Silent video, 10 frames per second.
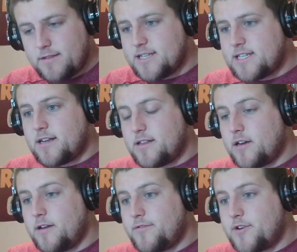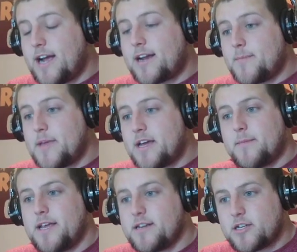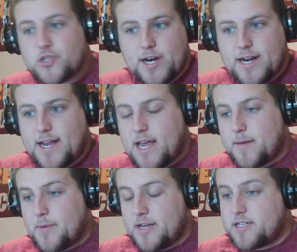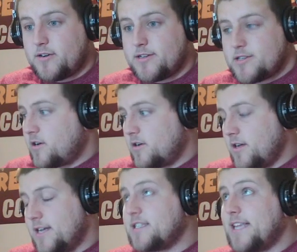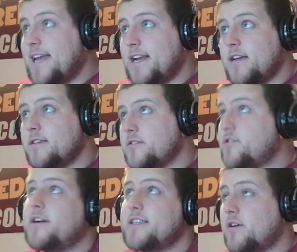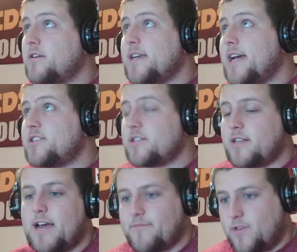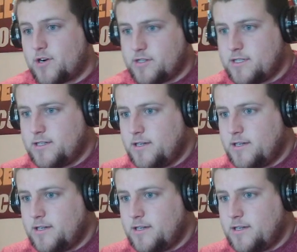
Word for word: They said the they're not going to be coming into training camp until as early as late as sorry as early as July first.